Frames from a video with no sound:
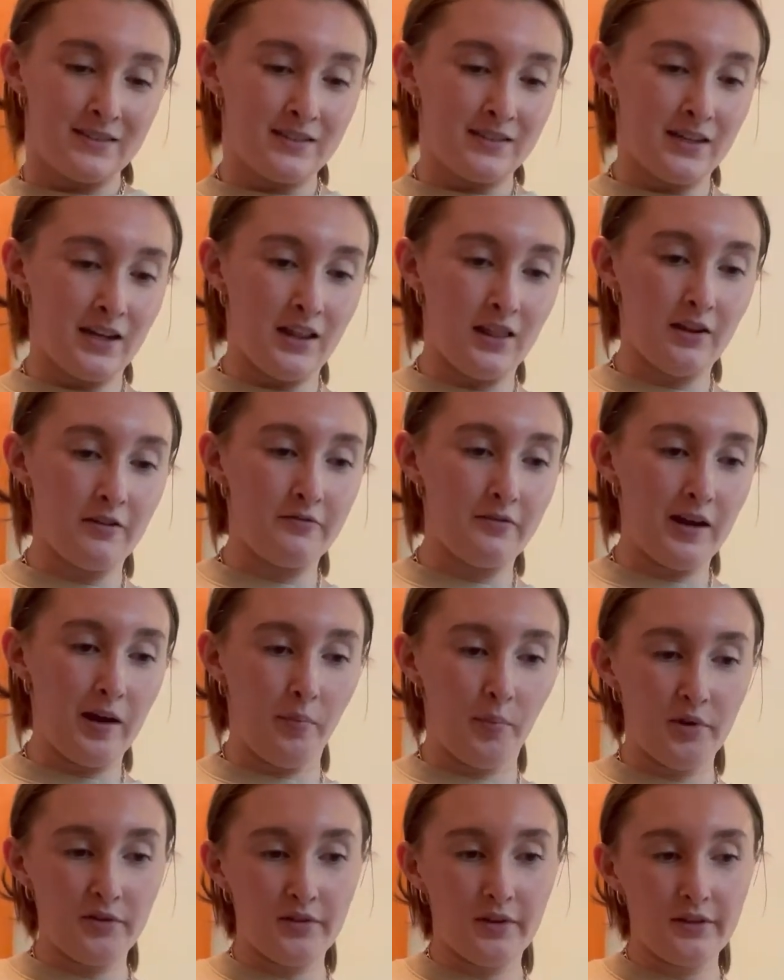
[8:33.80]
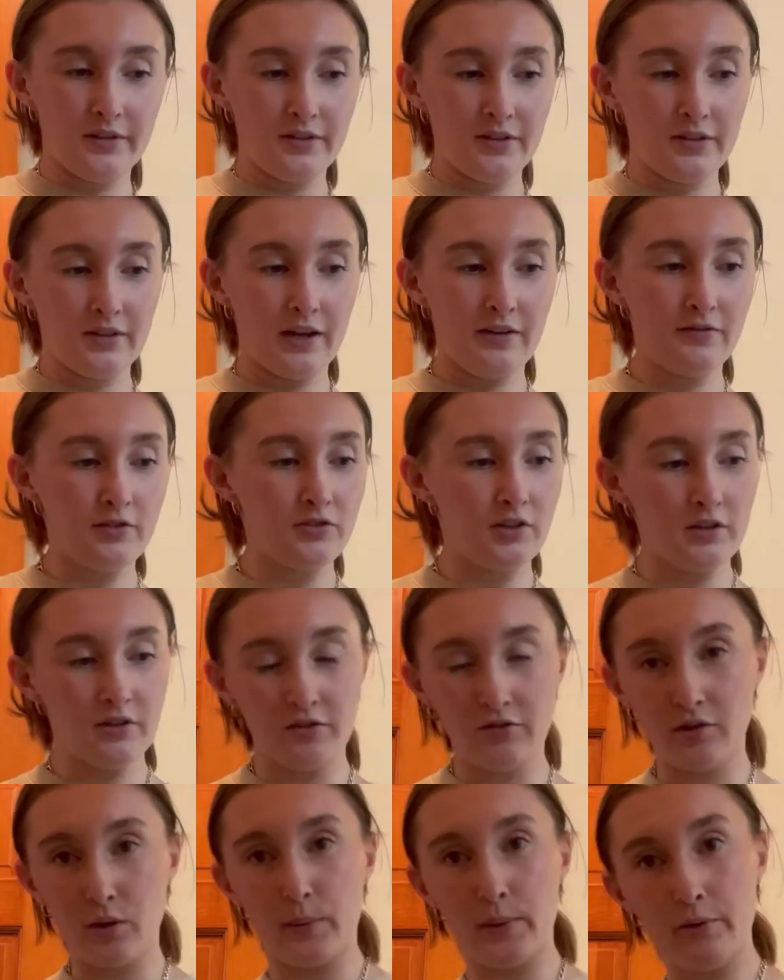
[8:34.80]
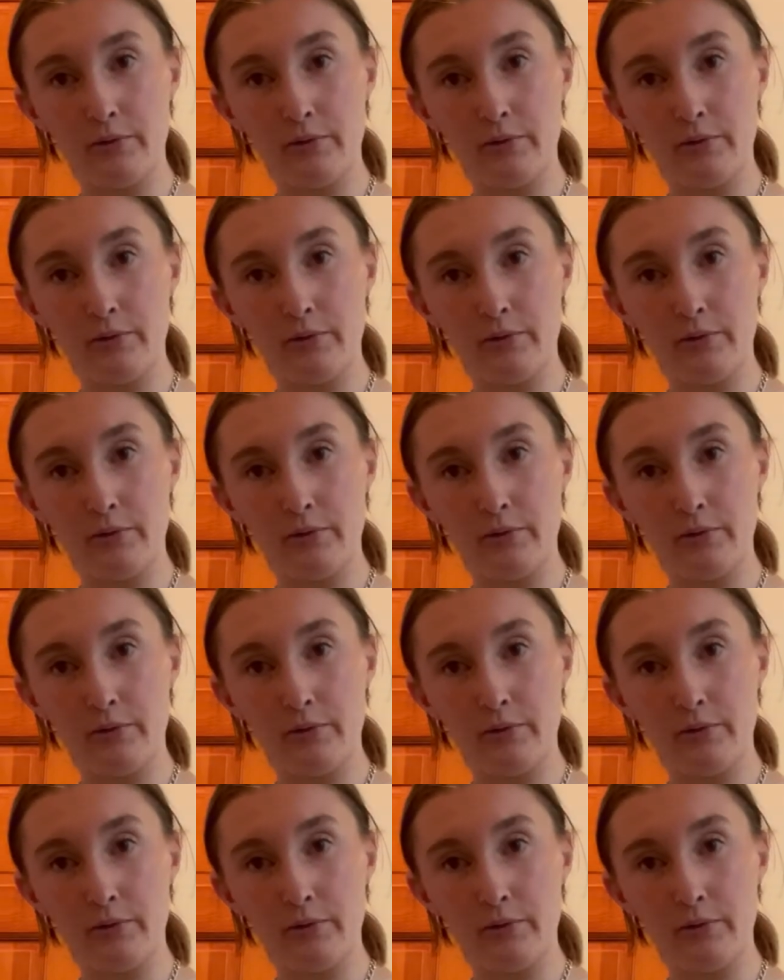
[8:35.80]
I love applesauces. I haven't tried the strawberry